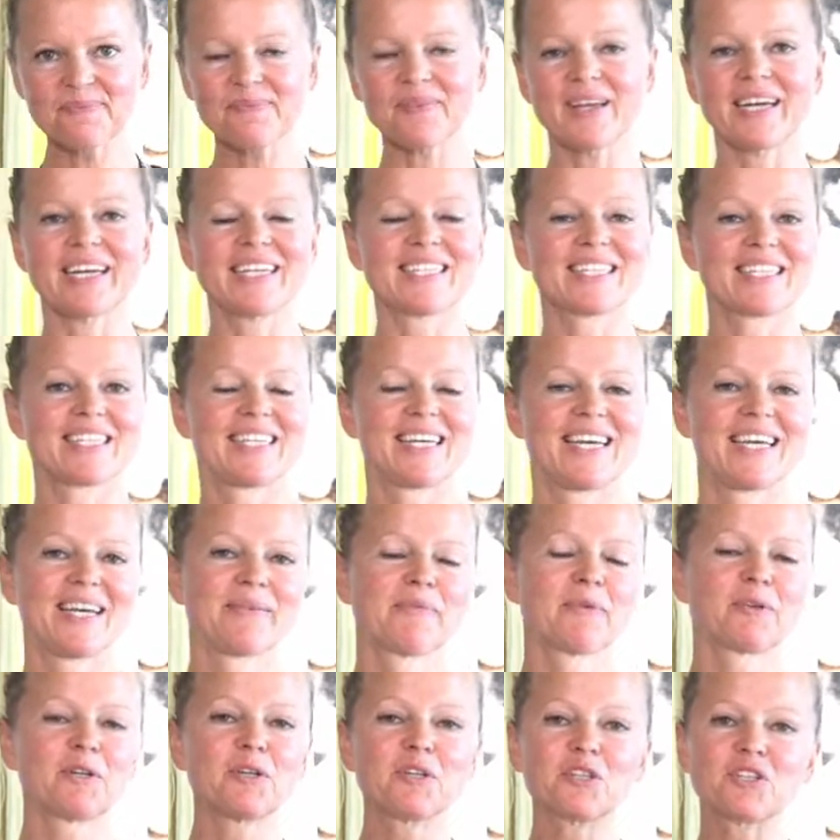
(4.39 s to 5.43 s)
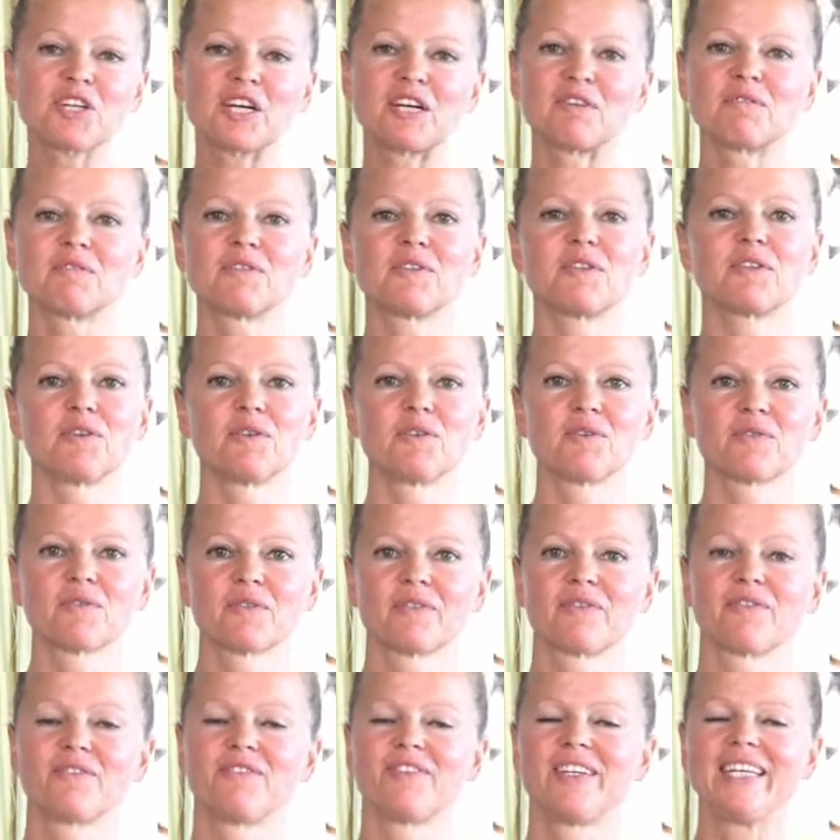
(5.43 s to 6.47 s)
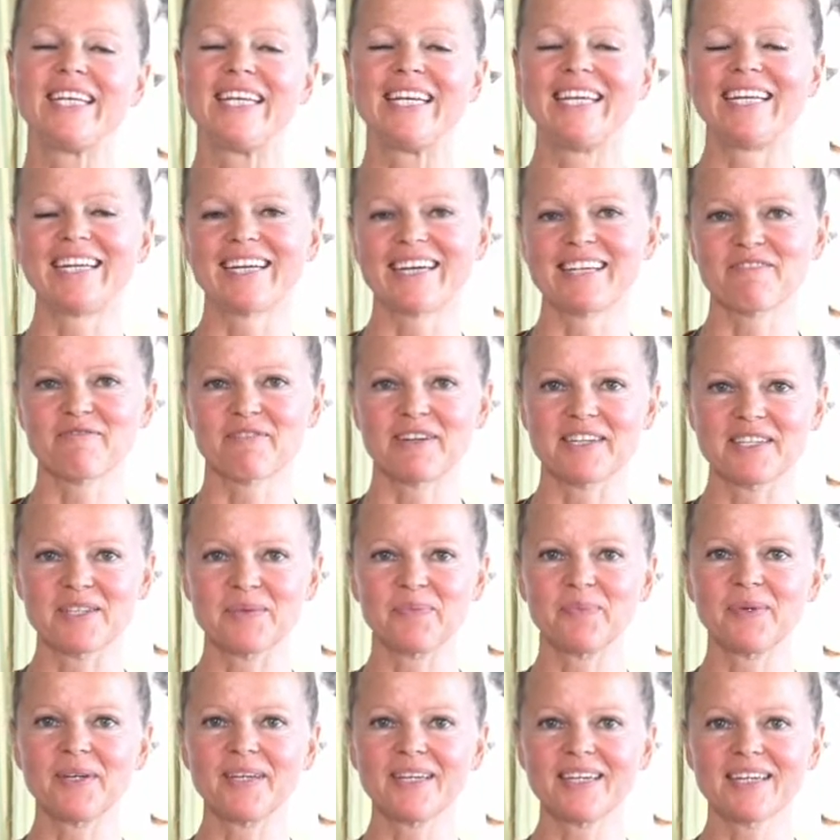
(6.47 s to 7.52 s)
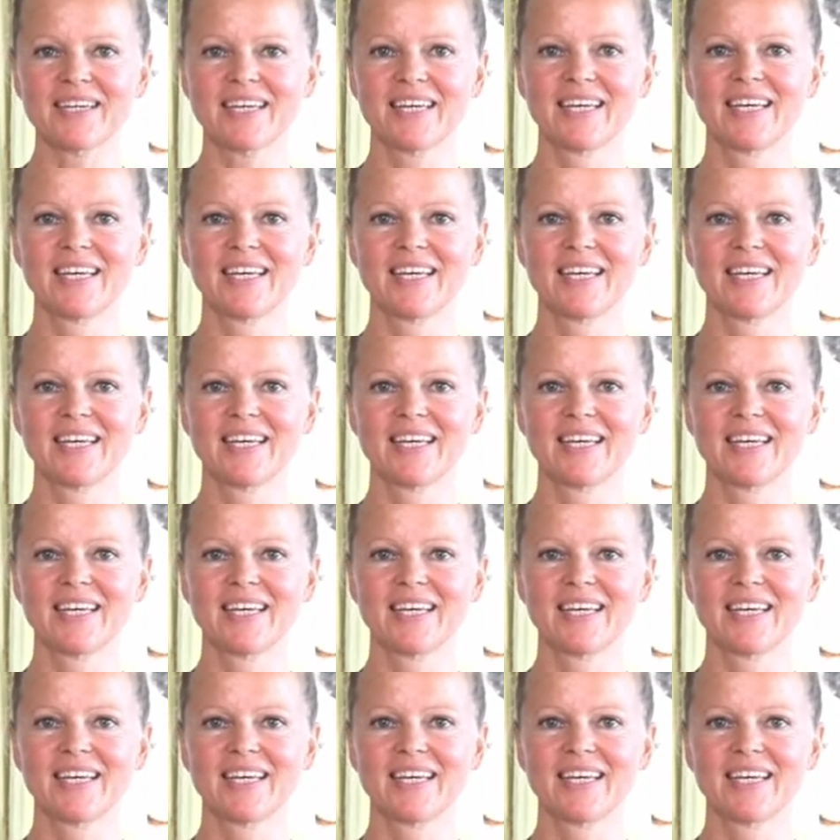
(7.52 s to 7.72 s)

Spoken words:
and today I'm going to share with you a really nice recipe